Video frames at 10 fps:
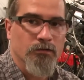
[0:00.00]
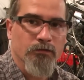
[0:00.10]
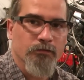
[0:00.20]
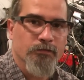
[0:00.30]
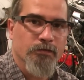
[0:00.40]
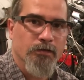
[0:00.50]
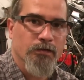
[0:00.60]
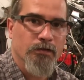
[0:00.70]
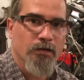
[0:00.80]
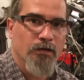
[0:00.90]
and
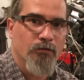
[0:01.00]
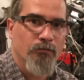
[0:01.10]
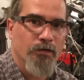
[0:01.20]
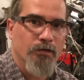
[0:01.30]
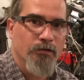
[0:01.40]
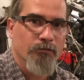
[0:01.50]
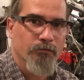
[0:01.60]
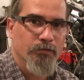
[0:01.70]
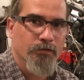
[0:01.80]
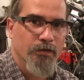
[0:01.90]
see how well
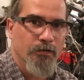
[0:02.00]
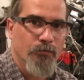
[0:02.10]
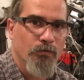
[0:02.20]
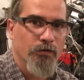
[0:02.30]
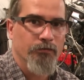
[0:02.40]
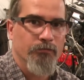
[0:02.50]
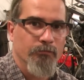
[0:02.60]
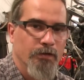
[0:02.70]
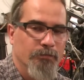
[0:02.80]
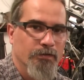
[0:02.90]
everything works.
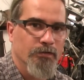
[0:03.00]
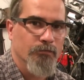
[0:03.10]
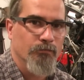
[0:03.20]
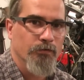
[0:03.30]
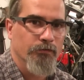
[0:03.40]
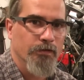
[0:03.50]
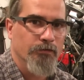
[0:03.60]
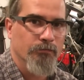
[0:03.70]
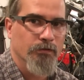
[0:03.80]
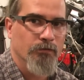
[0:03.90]
Maybe it works
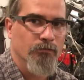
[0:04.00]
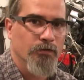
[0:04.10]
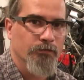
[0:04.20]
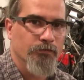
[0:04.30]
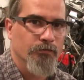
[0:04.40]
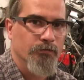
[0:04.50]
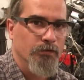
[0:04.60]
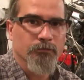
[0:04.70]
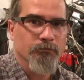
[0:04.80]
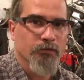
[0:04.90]
out the way I want it to.
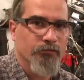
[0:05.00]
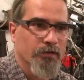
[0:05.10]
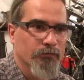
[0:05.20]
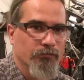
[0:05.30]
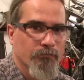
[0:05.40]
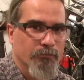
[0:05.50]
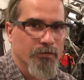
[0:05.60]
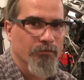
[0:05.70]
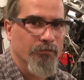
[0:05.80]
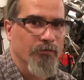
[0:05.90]
This shovel's
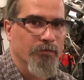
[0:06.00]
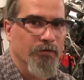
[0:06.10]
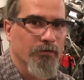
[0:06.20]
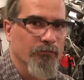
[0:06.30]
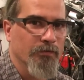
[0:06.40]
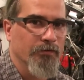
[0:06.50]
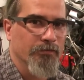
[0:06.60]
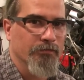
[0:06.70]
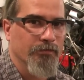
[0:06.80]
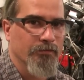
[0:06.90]
been throwing me curveballs
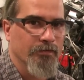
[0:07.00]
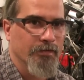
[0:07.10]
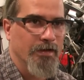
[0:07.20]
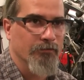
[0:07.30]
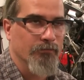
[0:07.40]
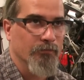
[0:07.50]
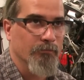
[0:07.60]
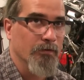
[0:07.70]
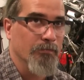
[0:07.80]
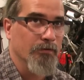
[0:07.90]
ever since I've had it for
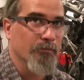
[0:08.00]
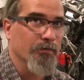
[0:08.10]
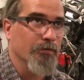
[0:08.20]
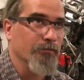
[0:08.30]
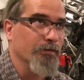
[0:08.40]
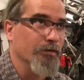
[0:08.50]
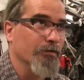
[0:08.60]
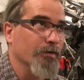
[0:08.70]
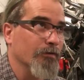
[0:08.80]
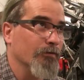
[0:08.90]
a better part of a year
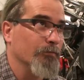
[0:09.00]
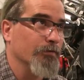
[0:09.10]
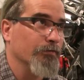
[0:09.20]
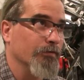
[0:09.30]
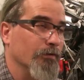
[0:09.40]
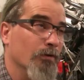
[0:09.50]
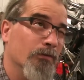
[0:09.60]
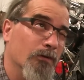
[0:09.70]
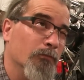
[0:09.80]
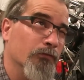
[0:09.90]
now, almost. No,
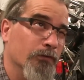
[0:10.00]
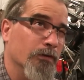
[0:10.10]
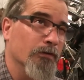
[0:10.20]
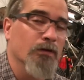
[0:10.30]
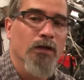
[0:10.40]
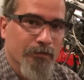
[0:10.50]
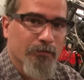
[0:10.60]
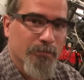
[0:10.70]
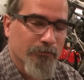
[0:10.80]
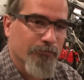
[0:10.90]
almost a year. It's
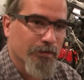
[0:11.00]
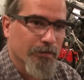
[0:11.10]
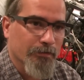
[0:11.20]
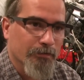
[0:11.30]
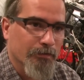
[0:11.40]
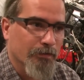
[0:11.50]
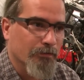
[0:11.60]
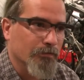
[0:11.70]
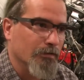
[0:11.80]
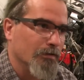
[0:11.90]
been fun, you
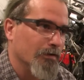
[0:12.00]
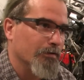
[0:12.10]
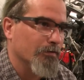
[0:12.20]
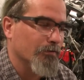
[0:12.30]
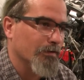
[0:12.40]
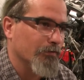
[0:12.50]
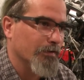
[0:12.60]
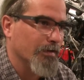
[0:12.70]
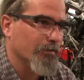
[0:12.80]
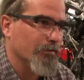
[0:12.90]
know. I know I
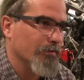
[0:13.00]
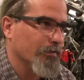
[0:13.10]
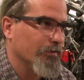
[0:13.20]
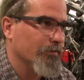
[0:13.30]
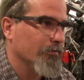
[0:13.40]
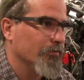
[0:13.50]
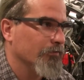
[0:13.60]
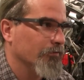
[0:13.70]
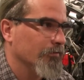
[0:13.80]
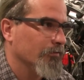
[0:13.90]
got
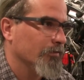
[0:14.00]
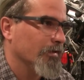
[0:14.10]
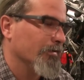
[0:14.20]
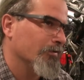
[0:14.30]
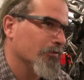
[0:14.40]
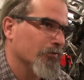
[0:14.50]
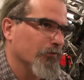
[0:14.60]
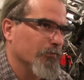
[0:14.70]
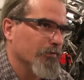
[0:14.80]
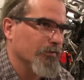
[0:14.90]
accused, well, not
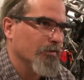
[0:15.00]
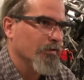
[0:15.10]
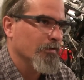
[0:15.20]
accused, but